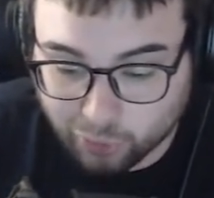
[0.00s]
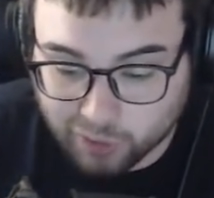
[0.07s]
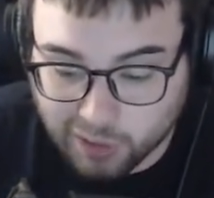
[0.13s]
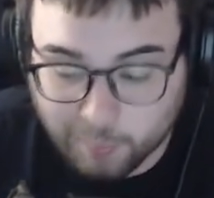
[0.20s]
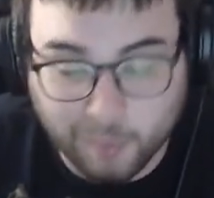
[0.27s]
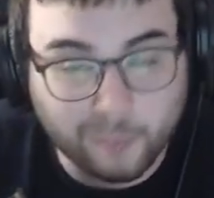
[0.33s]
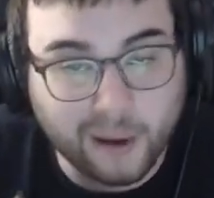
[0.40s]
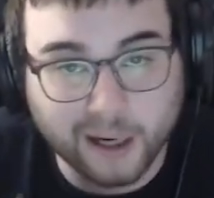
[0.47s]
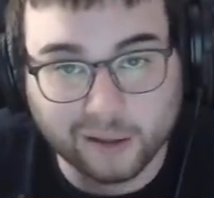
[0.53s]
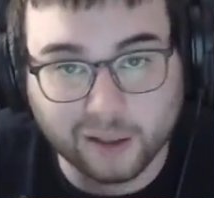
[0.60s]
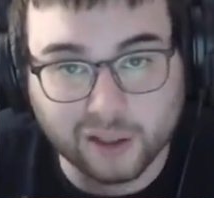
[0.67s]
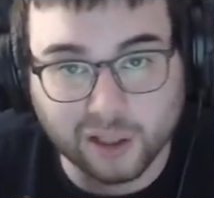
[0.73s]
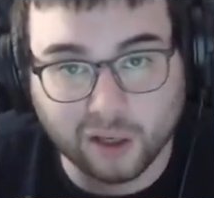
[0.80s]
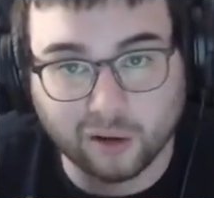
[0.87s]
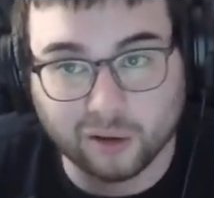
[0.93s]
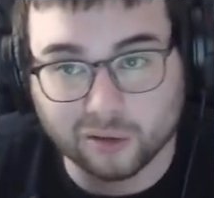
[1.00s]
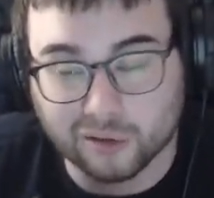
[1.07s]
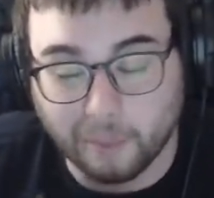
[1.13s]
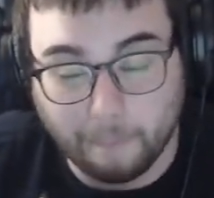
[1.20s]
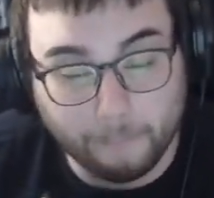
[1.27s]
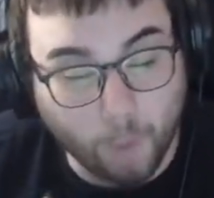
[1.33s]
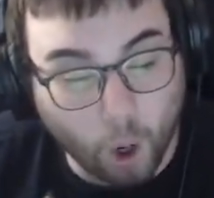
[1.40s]
coming back on the channel
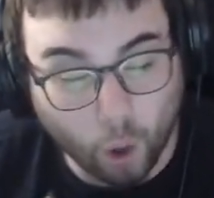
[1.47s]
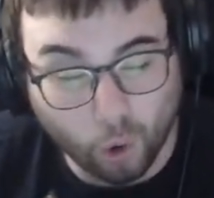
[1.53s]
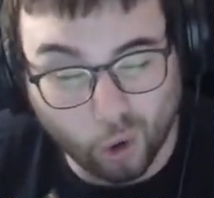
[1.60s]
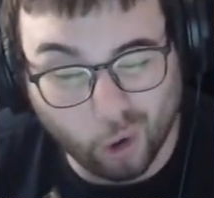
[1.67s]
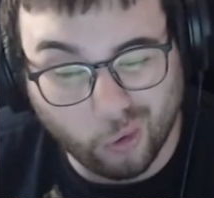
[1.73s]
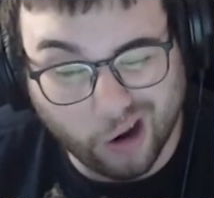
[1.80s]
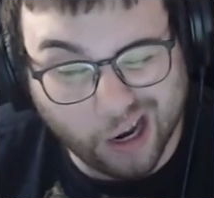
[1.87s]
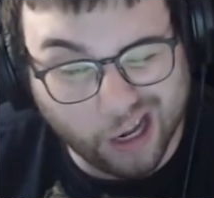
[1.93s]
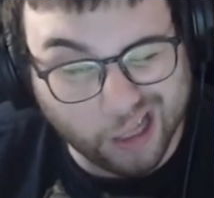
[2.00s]
tomorrow, I